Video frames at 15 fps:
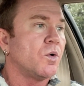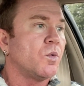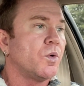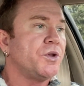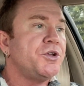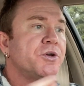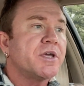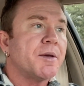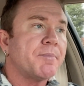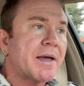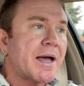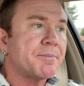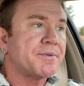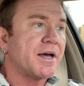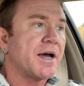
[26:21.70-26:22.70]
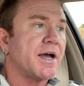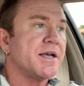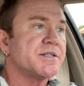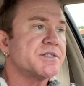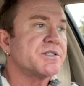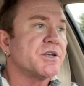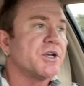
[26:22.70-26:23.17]
When you get
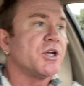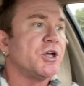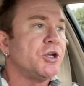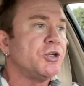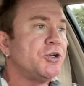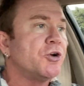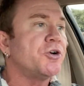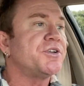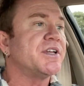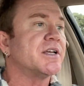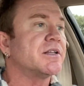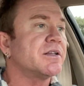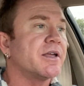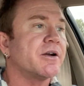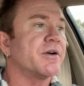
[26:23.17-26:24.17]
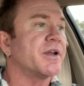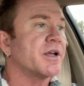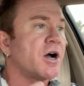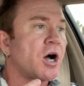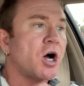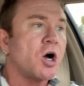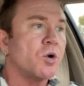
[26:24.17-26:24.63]
baptized, you're
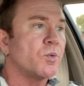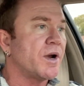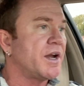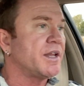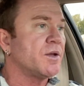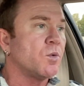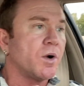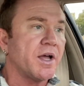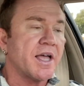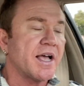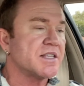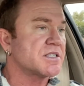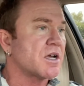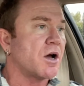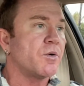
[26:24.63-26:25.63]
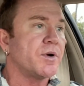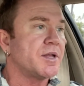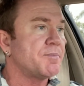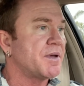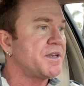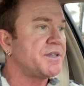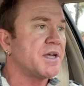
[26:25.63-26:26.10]
declaring already what has already
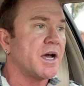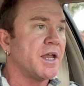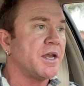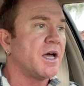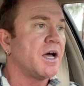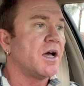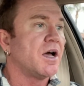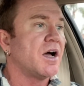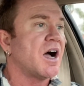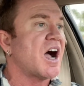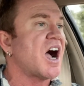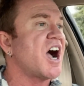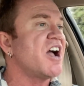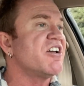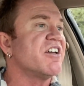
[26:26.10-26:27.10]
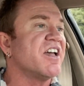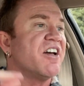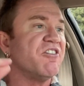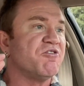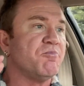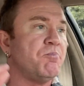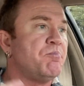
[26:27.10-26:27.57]
been done. I
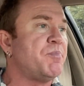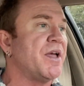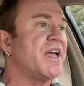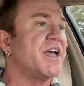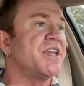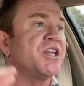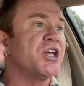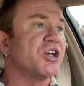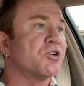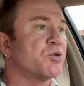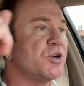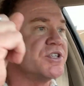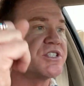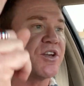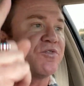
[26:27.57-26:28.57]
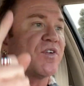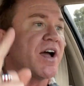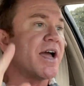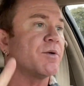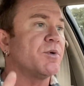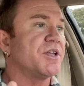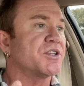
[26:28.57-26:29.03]
have been
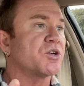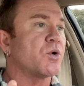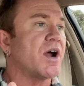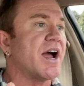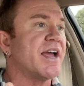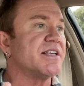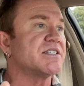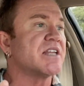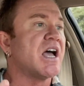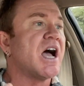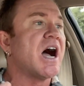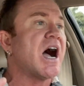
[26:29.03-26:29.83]
crucified with Christ.